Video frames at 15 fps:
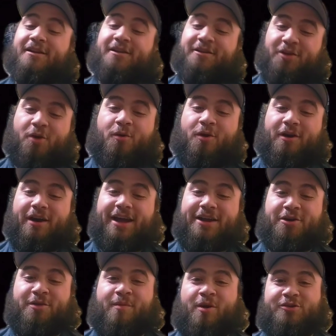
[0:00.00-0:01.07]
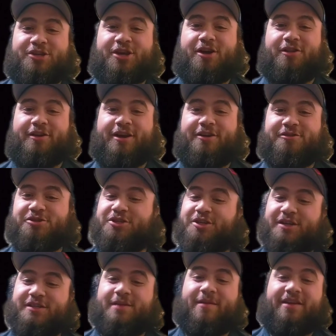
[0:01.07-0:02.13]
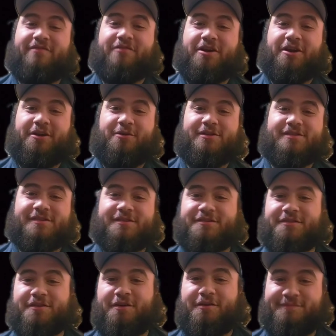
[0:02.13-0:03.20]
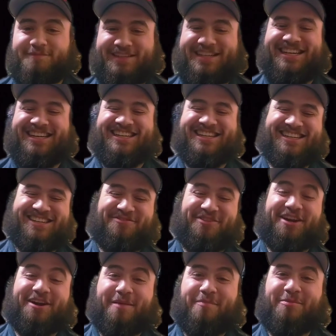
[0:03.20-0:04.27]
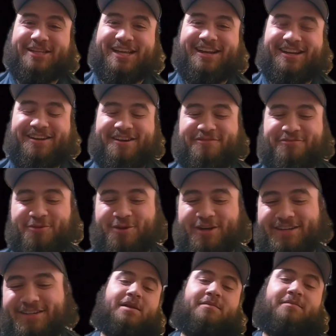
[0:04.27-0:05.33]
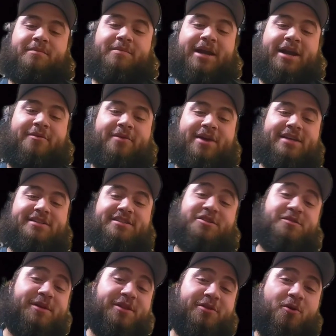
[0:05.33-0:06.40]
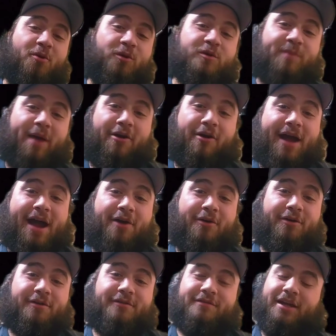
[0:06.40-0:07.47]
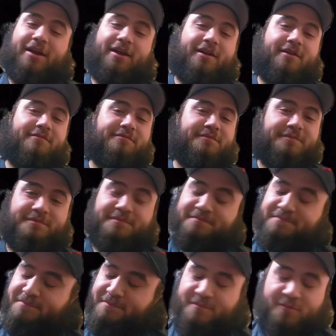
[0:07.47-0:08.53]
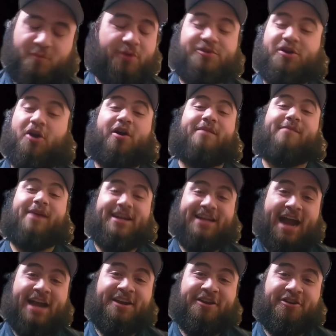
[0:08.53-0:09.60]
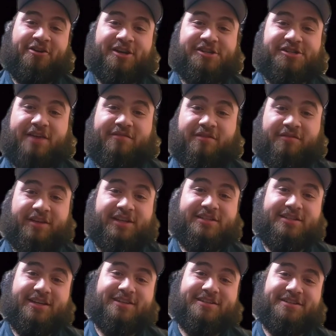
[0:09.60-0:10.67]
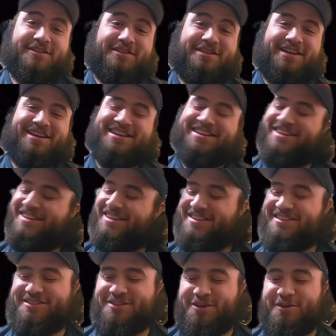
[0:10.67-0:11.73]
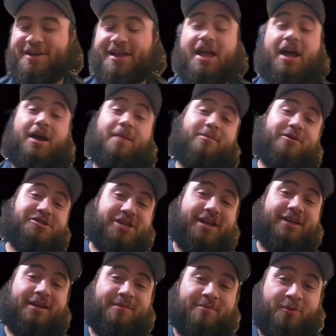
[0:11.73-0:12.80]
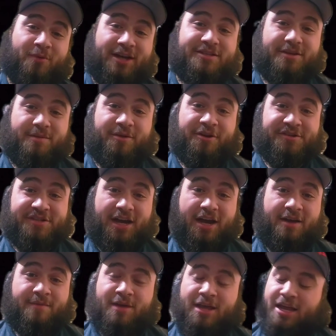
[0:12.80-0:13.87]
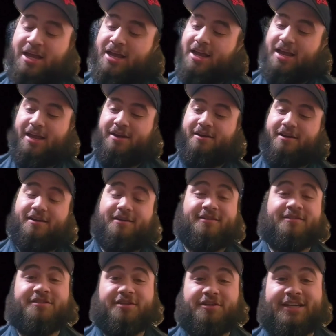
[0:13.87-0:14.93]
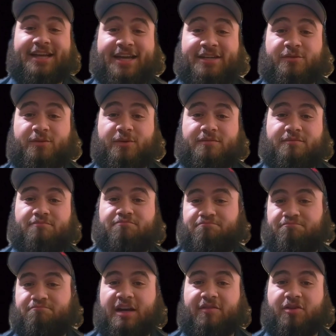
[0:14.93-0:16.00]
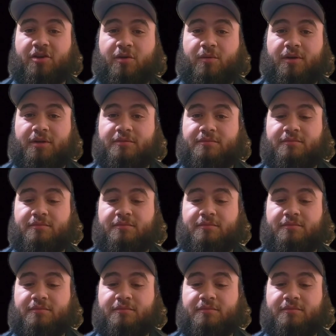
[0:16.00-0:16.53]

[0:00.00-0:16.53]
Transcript: Don't worry, I know most of y'all are here just because I make funny noises, so I figured I'd put that in there for you. But anyways, this has been the Horsepower Hour, and we were talking about 90 degree Chevy V6s. So I appreciate you letting me waste some of your time. And until the next one, have a good one.